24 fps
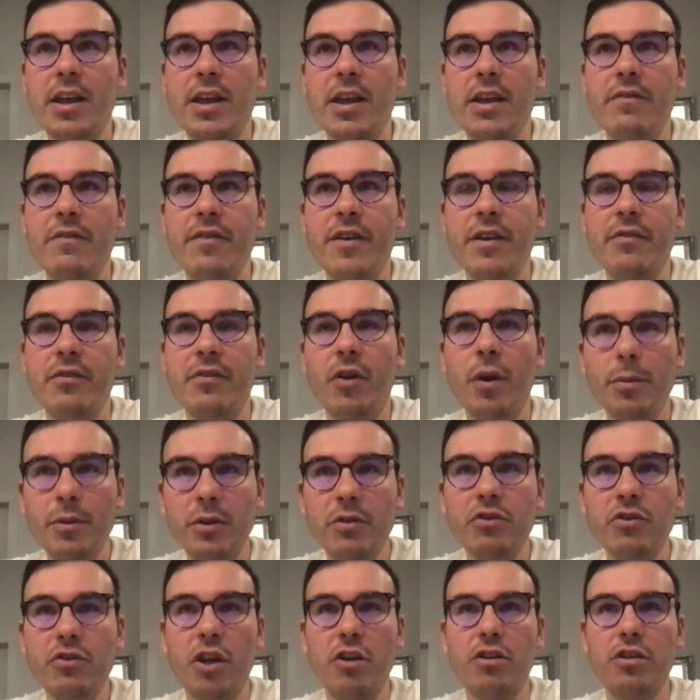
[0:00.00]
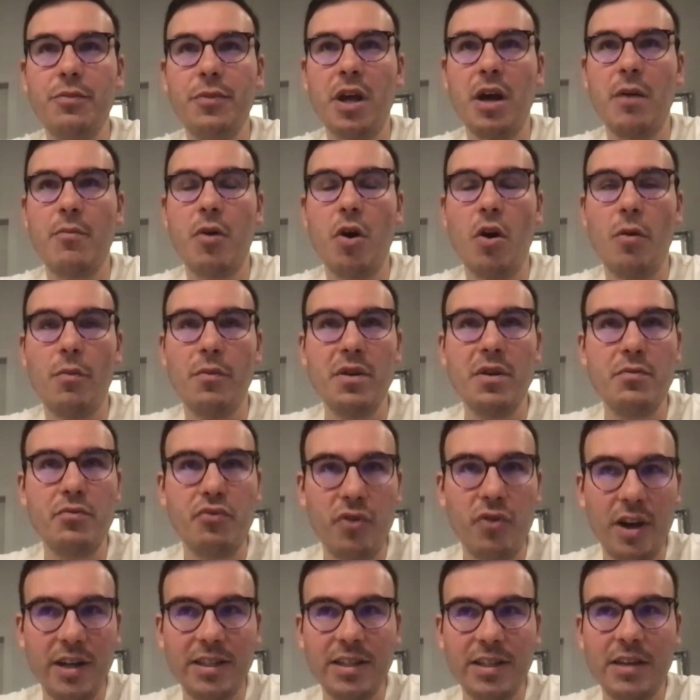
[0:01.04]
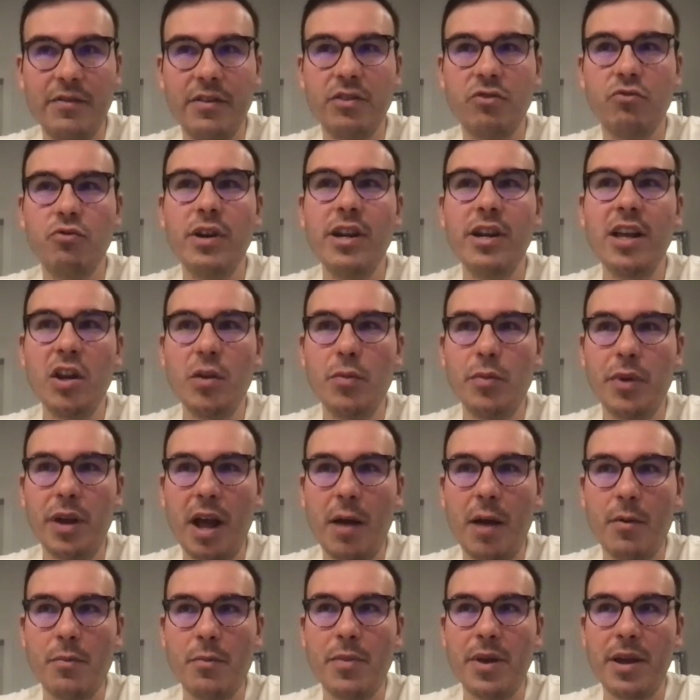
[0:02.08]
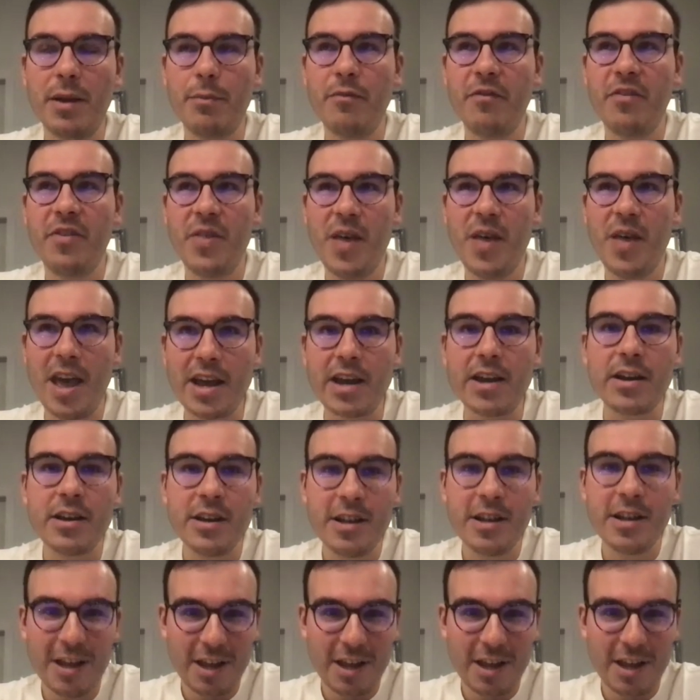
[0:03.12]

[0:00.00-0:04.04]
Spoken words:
if crypto is going to become omnipresent, if it's really going to become a big thing,